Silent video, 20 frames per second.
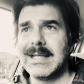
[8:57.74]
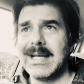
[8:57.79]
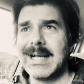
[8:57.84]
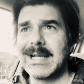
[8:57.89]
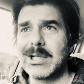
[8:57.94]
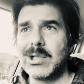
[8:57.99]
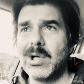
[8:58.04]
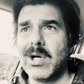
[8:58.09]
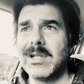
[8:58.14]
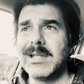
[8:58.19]

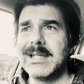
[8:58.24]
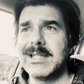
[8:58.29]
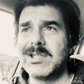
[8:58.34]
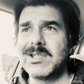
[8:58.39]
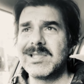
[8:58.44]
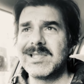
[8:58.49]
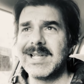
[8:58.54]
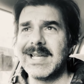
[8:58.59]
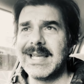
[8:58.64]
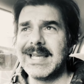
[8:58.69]

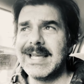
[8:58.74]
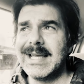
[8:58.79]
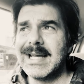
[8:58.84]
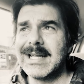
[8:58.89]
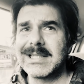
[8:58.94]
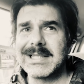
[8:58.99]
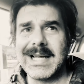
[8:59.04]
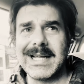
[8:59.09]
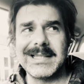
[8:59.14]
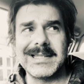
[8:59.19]
acknowledge, to
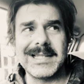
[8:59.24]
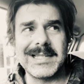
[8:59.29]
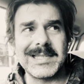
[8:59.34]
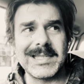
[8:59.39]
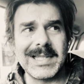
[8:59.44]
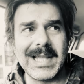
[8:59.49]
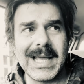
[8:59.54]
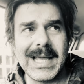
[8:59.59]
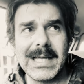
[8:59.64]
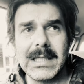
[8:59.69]
hear, to
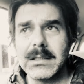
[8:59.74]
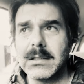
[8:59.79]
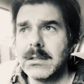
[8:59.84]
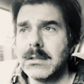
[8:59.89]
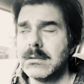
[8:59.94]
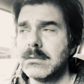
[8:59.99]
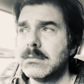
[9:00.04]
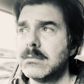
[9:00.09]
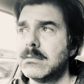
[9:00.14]
understand.